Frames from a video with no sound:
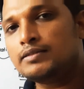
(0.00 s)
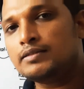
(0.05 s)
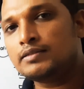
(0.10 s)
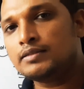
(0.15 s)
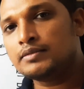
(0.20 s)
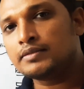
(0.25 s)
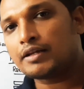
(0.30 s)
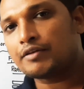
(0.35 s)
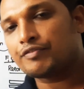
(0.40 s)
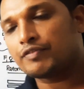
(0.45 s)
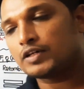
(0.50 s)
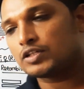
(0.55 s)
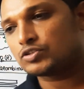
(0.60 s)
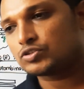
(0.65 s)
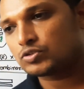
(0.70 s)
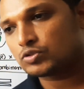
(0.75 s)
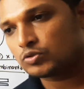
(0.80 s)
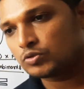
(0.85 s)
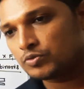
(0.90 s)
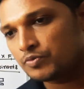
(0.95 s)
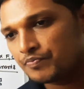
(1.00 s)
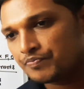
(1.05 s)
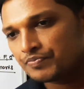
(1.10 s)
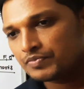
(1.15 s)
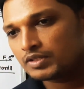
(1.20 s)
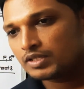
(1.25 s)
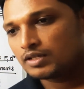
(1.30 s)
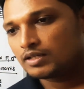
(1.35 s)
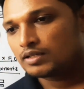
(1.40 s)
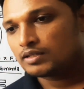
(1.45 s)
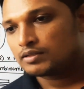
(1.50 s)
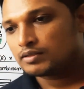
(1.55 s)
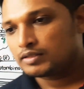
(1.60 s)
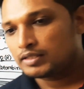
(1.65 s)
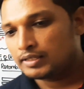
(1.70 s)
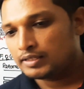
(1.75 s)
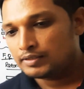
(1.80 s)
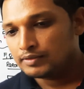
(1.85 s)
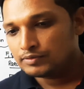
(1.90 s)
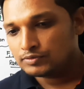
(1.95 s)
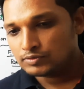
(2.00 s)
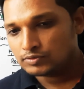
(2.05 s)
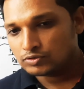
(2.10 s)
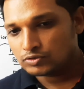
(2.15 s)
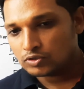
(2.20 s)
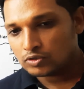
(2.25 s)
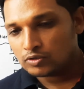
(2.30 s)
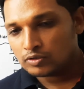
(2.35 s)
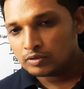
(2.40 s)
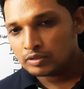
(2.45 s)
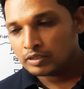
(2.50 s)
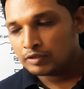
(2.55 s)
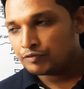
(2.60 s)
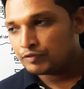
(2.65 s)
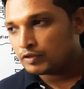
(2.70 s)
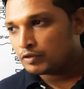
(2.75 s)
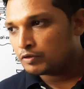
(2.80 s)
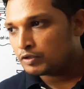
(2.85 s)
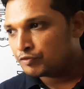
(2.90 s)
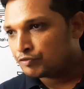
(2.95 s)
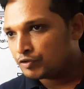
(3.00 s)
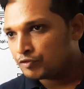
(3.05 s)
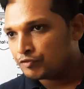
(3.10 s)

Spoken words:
refers to the, if you